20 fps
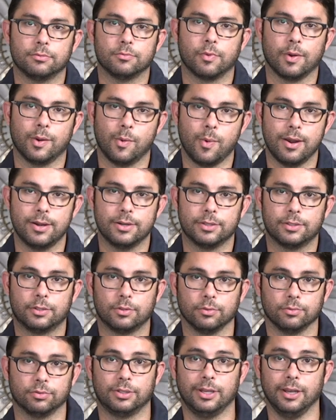requires
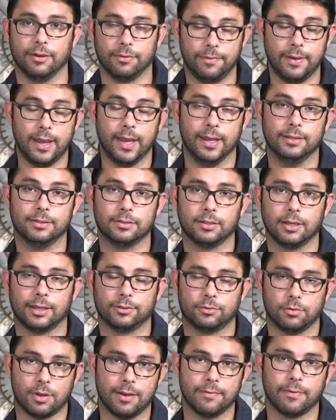to see a face. It
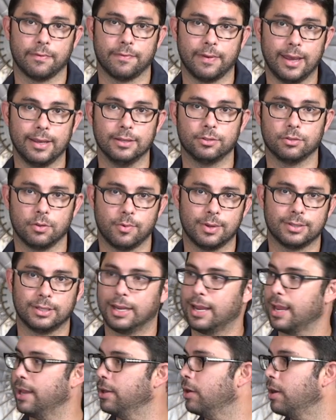has to have a face, otherwise
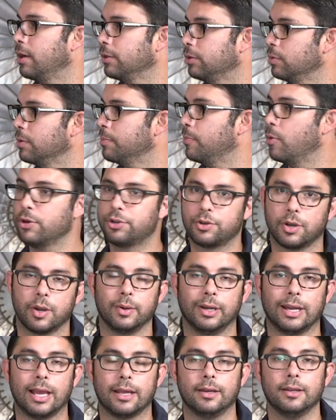it cannot do a portrait
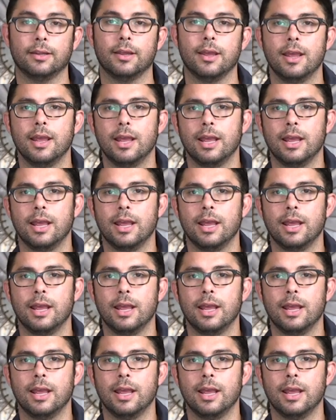relighting.